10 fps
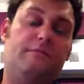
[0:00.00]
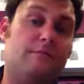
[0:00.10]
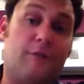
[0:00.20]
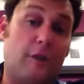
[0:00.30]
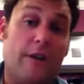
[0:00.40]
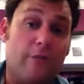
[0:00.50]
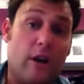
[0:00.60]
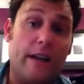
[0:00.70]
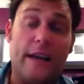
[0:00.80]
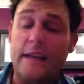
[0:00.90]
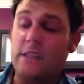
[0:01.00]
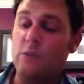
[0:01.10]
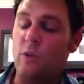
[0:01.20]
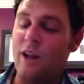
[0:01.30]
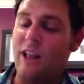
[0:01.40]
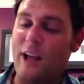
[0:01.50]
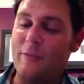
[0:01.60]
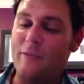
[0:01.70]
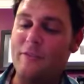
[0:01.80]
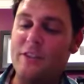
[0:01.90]
forever, I guess, while
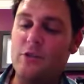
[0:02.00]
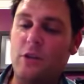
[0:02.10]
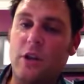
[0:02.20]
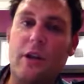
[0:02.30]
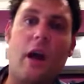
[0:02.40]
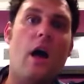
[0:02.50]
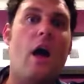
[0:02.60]
I'm a visual learner,